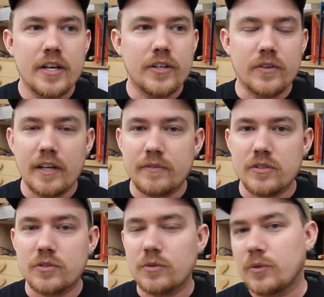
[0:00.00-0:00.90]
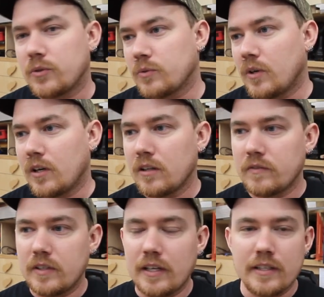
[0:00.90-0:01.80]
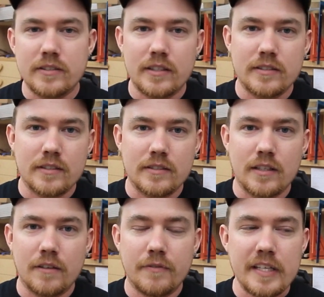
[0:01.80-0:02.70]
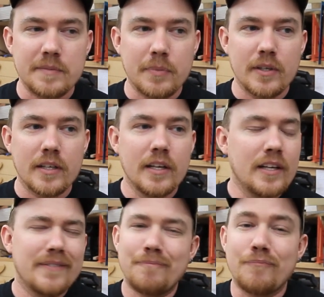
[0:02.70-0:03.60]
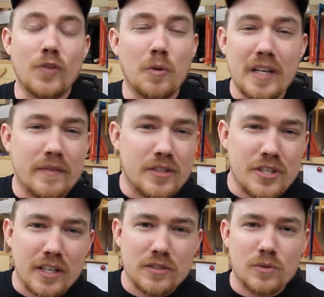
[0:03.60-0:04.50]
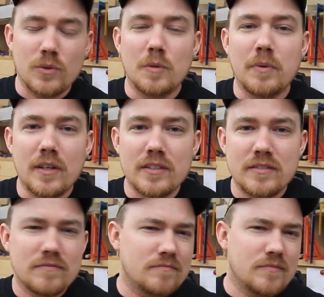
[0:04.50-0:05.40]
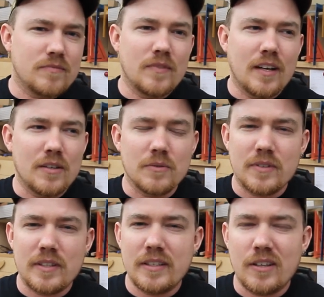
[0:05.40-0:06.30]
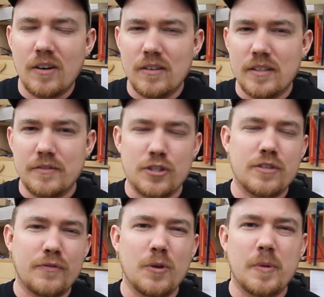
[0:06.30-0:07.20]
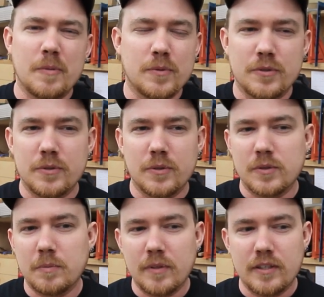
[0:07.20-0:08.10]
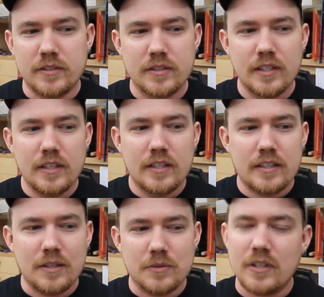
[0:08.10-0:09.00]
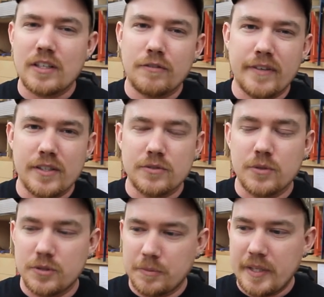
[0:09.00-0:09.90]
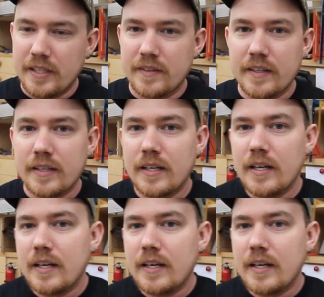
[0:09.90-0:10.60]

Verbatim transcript: You don't have to scroll through all of the nonsense that's on Facebook. Nobody even checks Google Plus. I don't think hardly just a few people do Google Plus. That was like a failed social media thing.